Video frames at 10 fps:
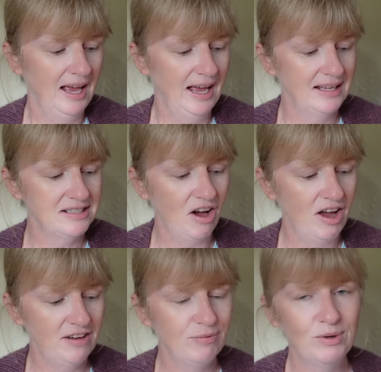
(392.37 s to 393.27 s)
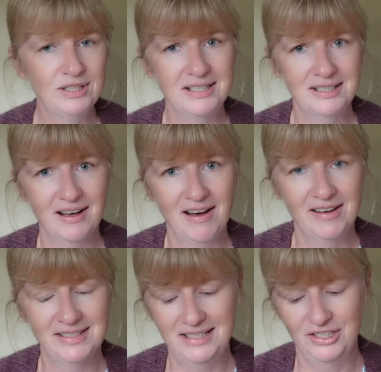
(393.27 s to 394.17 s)
And I have wanted to
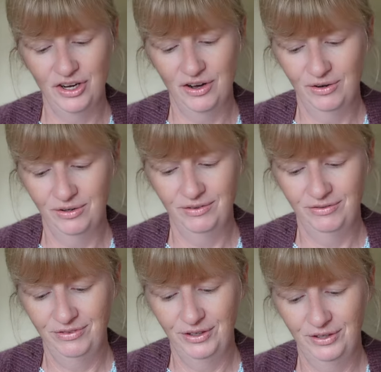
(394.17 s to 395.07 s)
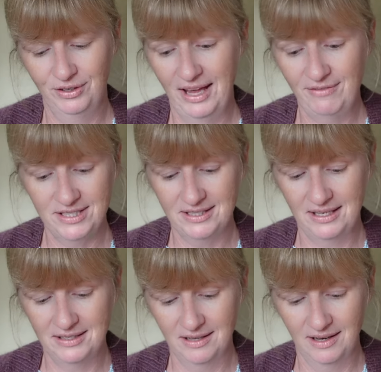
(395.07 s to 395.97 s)
cast this yarn on for ever
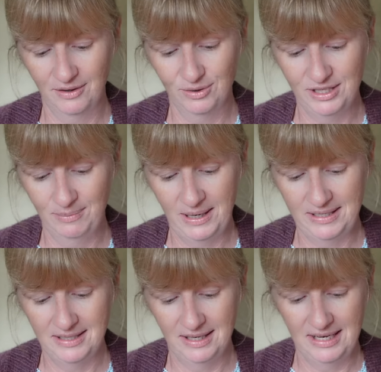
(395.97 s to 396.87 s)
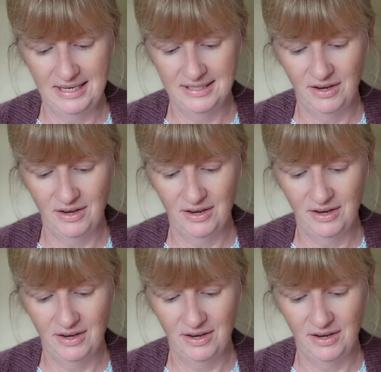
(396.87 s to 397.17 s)
since I got it, basically.